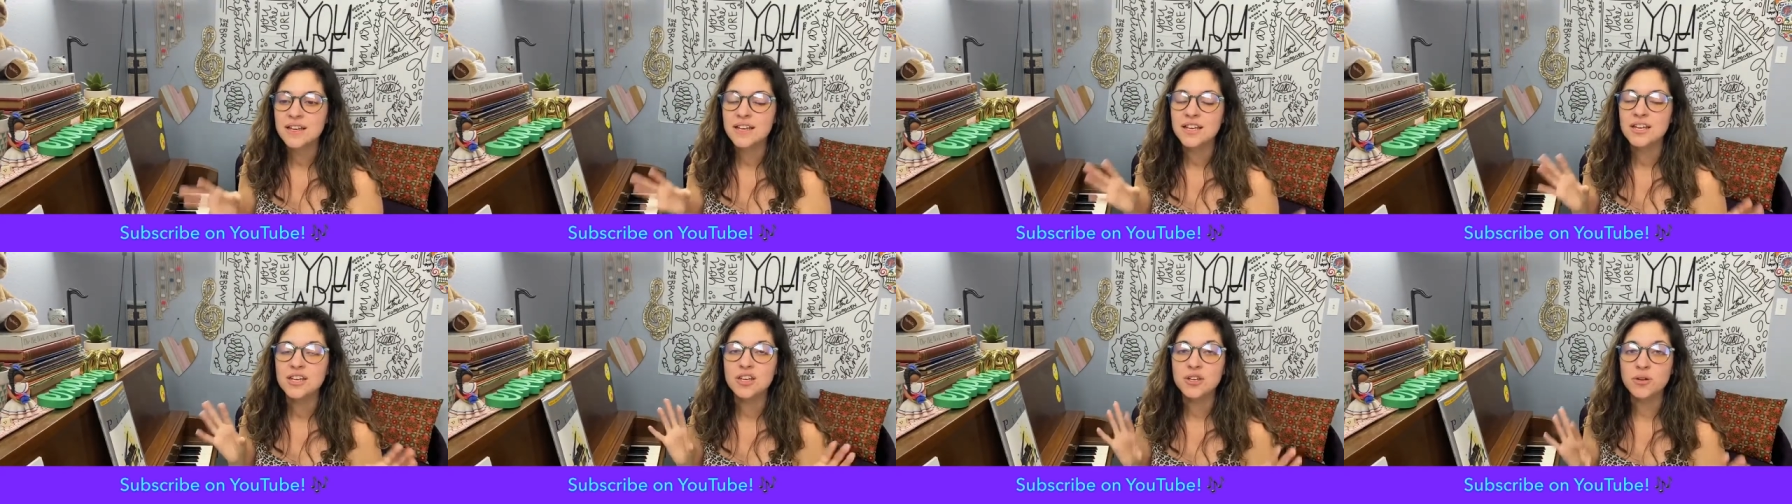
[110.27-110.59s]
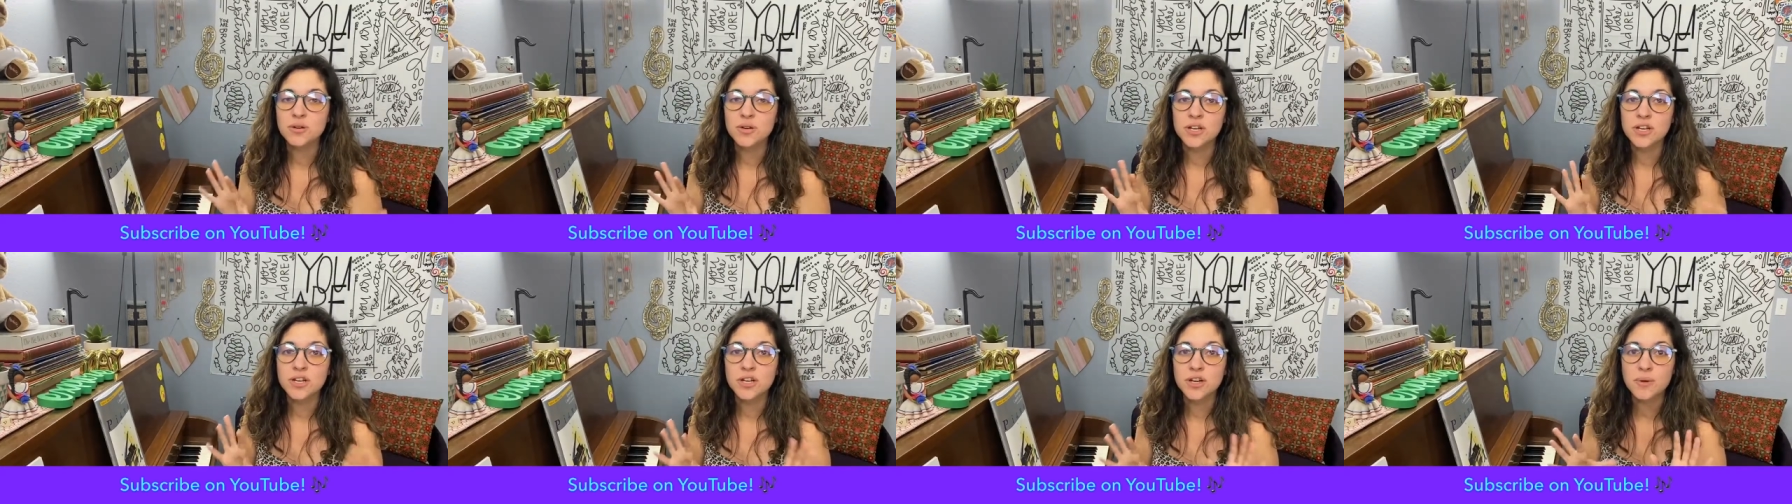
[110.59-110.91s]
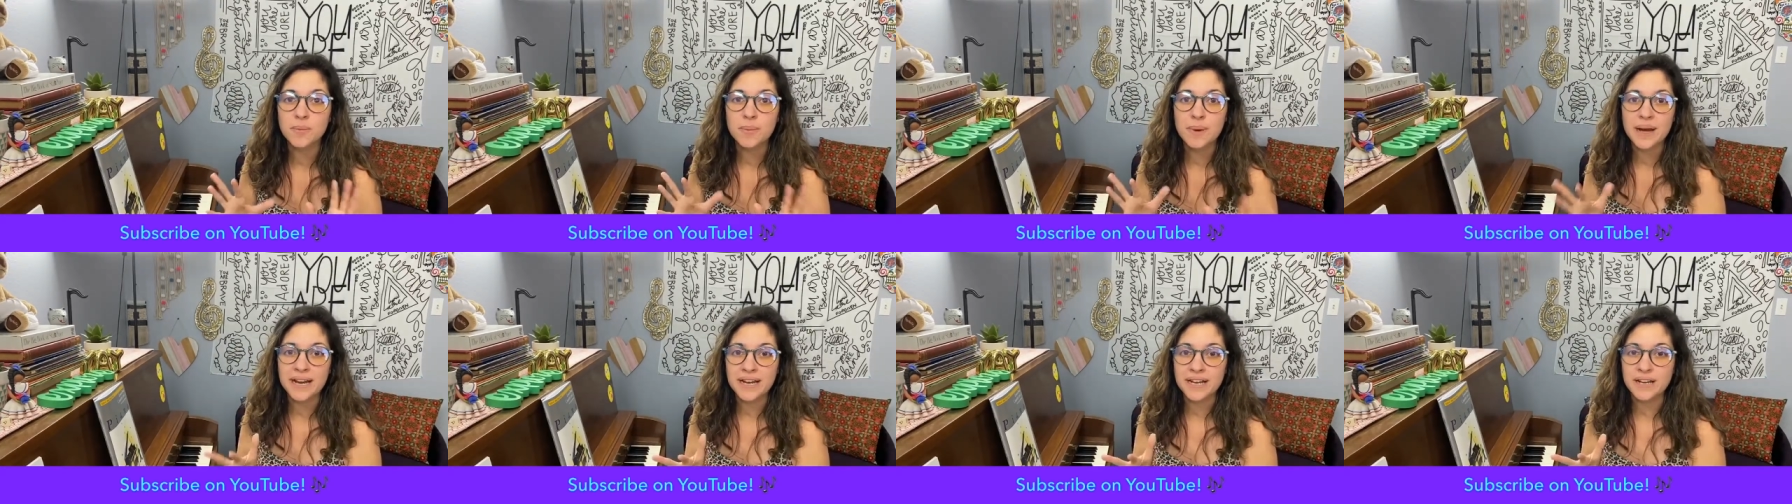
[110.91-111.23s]
you can go
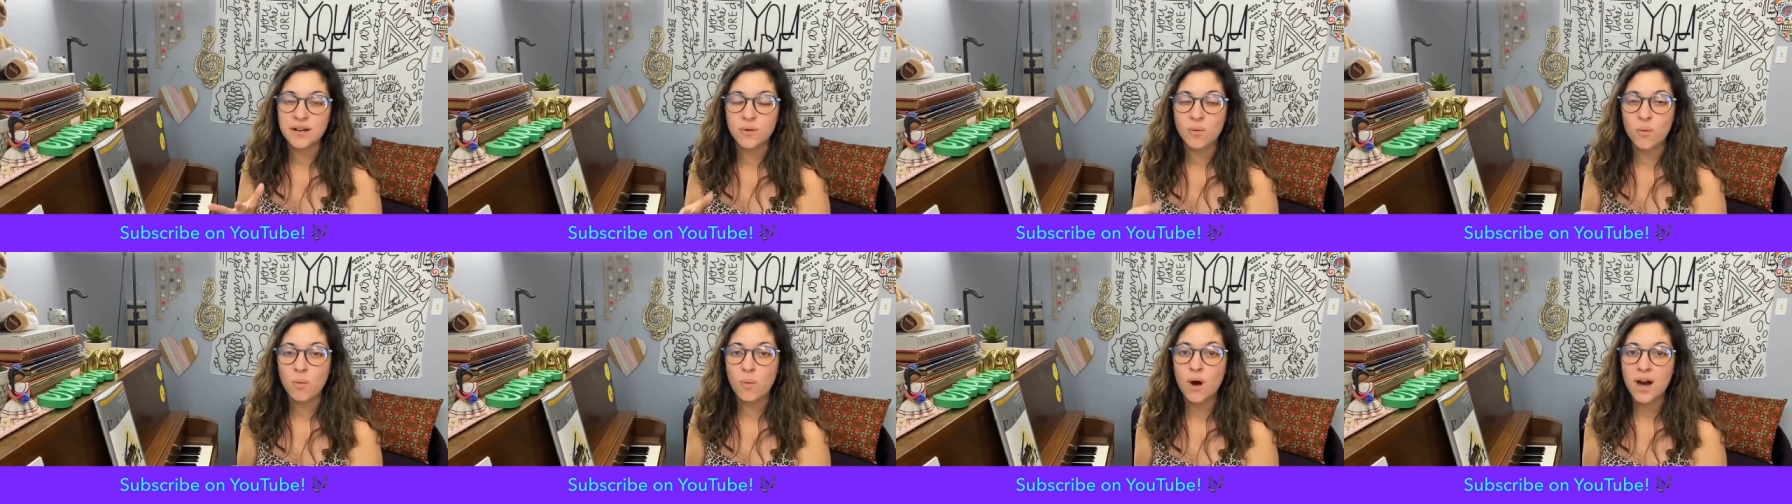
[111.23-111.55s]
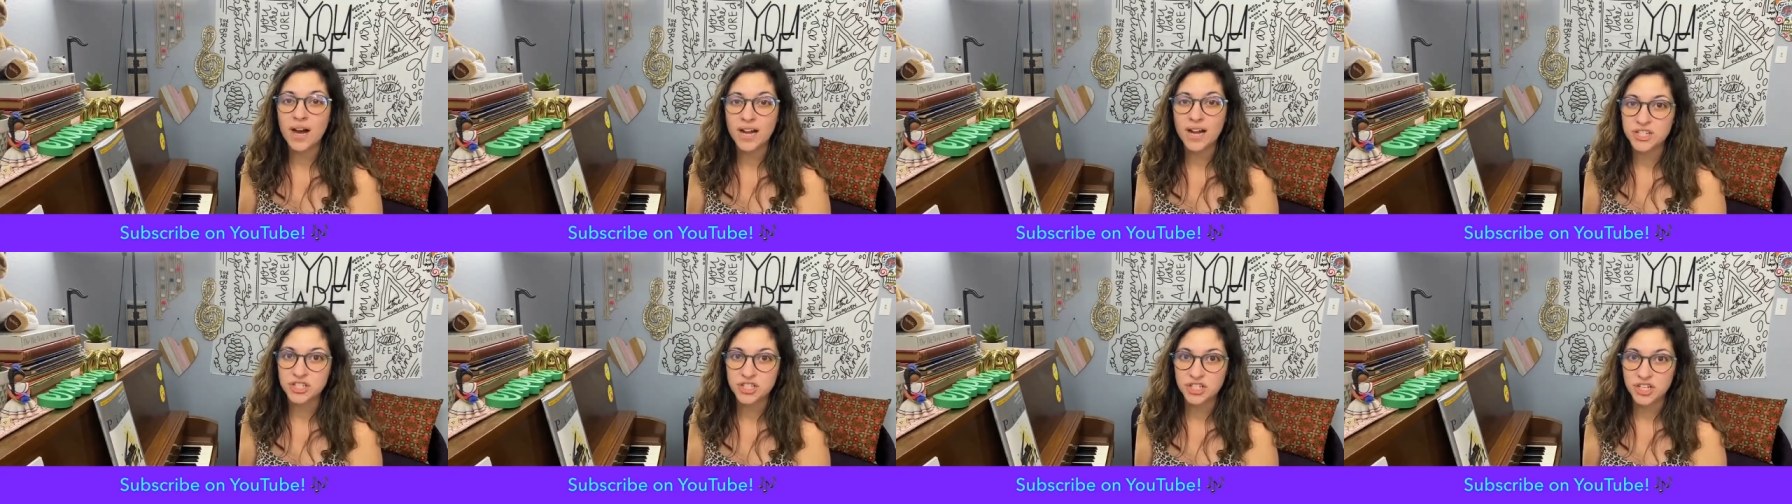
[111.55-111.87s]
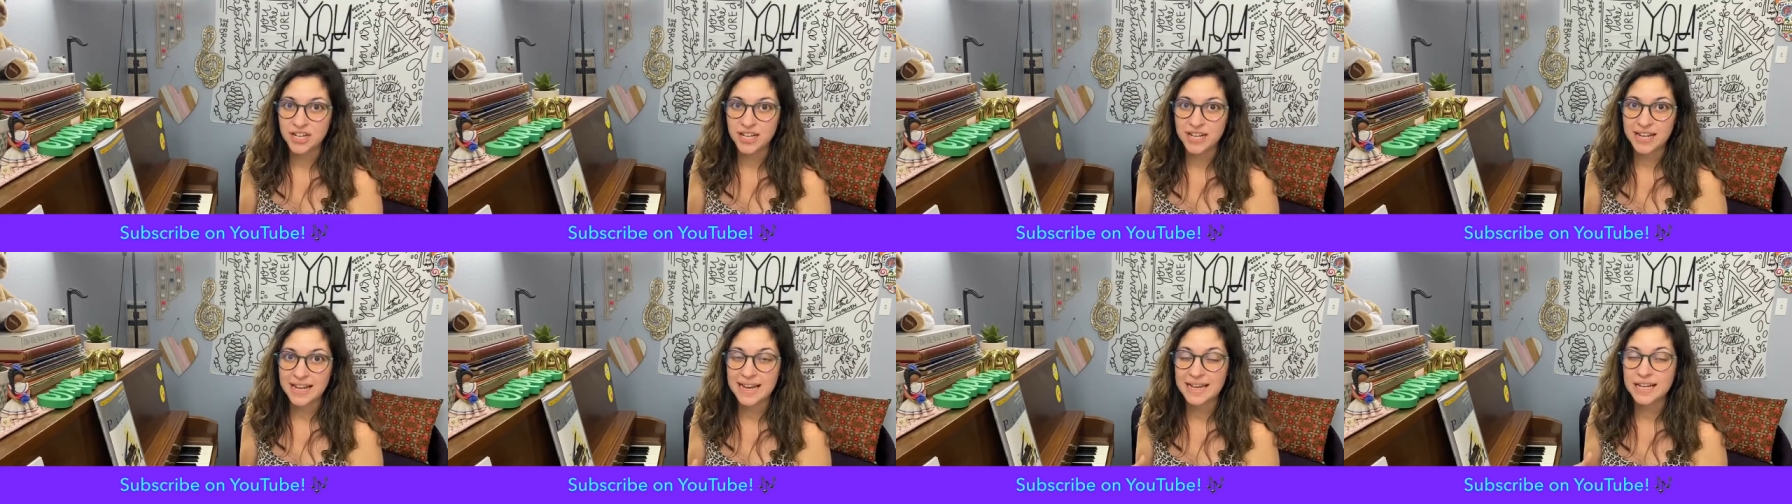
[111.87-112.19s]
back and watch
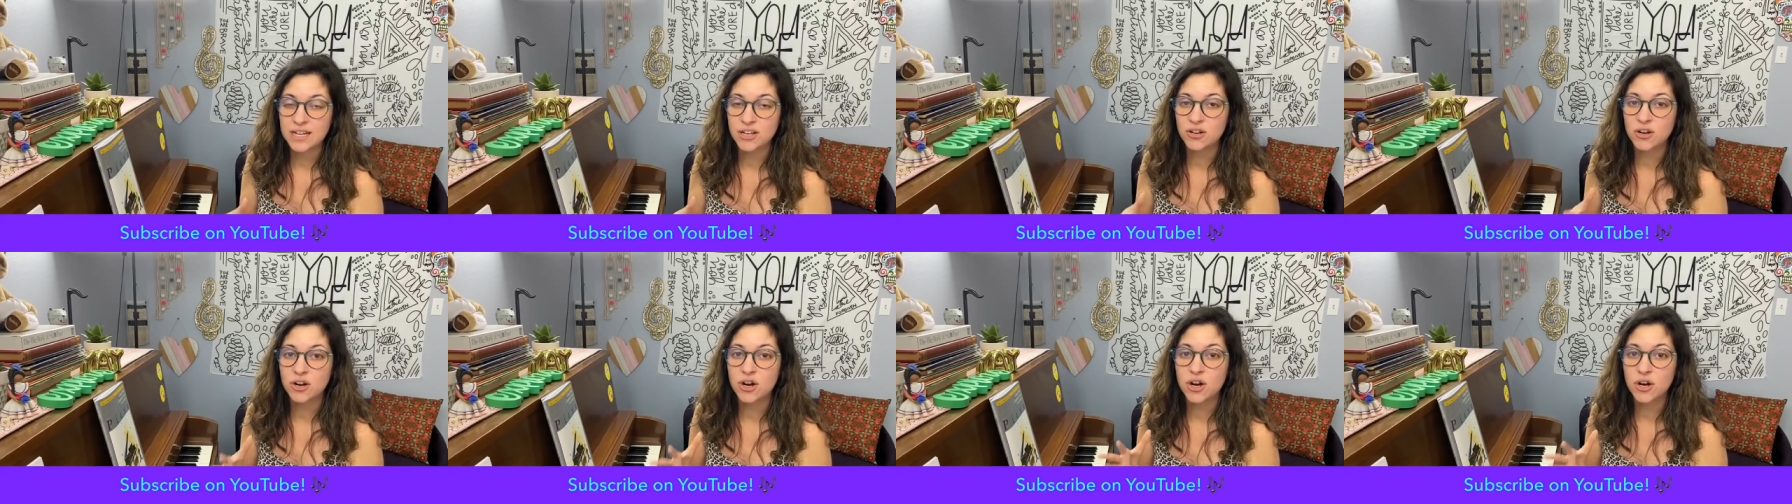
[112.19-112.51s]
it at your